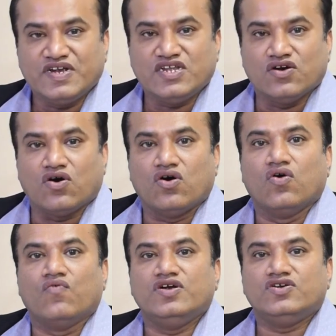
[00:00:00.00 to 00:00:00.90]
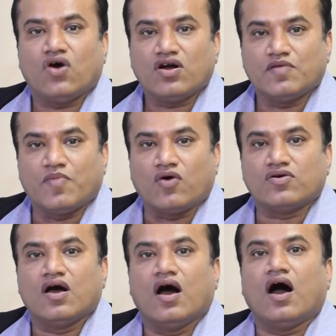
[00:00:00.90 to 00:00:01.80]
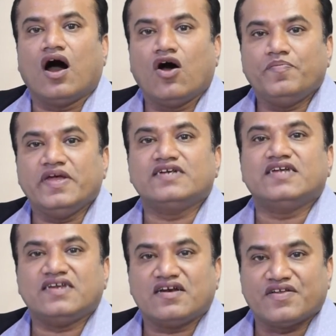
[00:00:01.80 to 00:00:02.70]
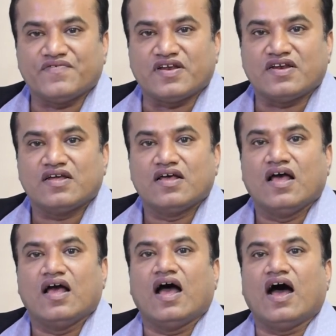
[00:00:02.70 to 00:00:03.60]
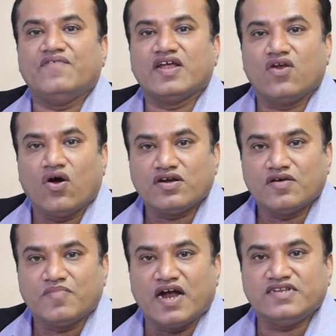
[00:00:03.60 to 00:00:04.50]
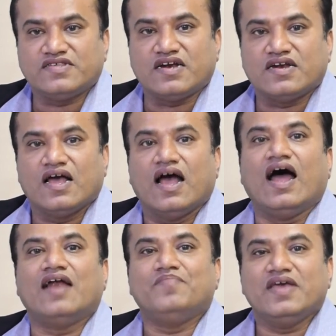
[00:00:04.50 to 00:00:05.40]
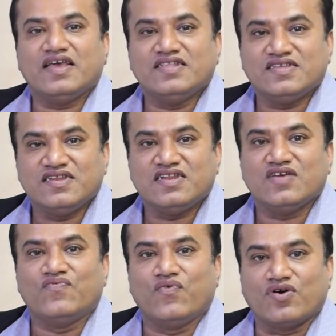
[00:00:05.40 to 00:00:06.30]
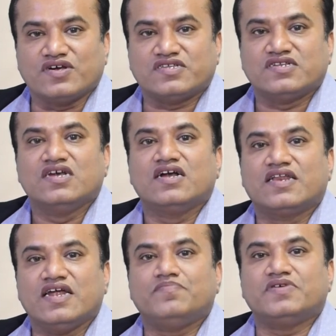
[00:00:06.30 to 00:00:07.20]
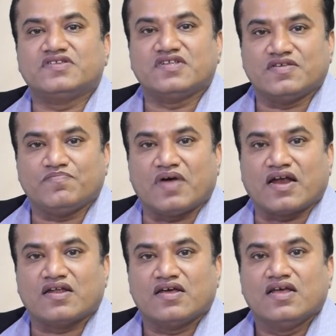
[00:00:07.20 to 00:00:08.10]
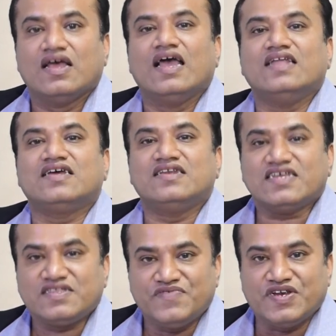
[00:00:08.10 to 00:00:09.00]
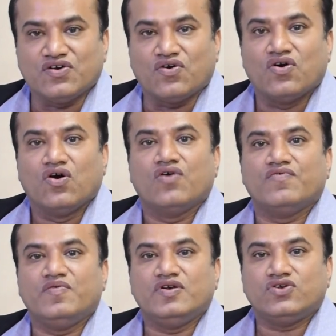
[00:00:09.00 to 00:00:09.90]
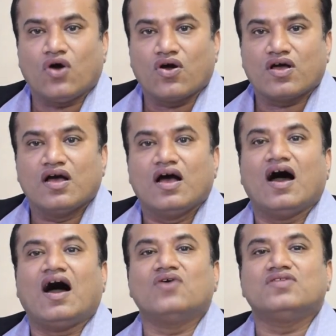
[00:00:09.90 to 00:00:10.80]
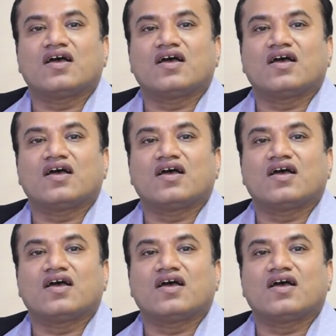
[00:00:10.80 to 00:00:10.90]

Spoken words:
video, we talked about how being data-driven, having long-term mindset, and being engineering focused create business impact. In the next video, we will talk how